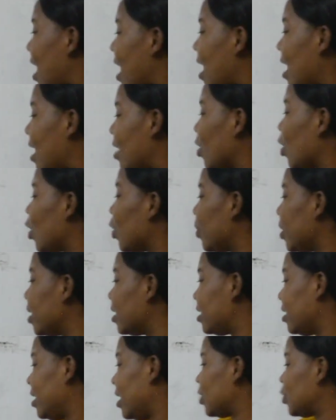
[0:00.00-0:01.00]
an
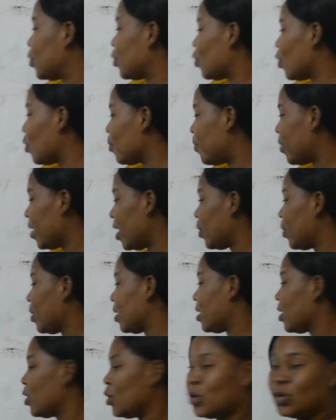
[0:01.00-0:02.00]
orange here to compare
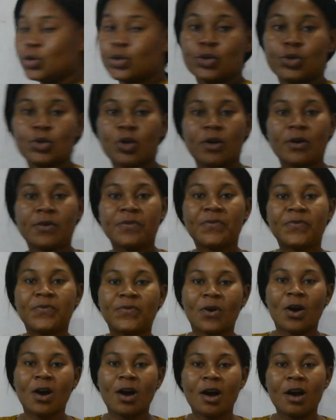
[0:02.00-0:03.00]
with. So
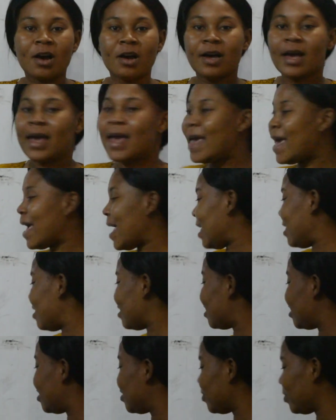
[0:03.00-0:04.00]
4
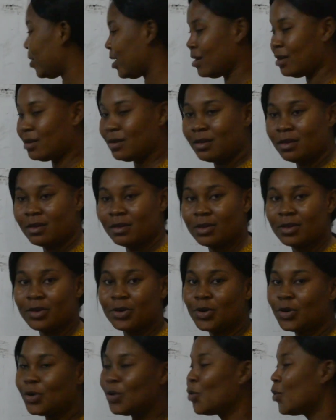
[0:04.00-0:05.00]
and 3.
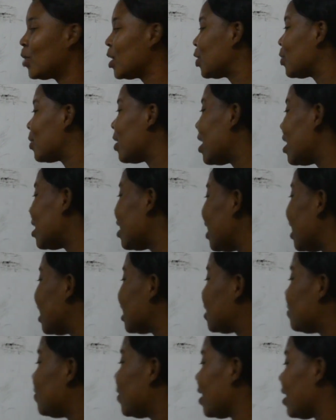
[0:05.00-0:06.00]
Which one
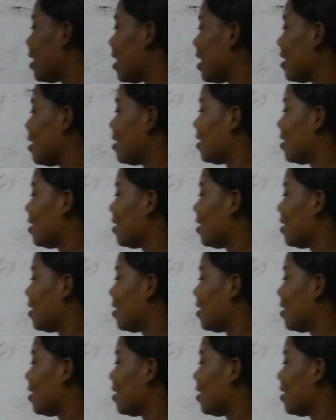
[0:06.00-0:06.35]
is bigger?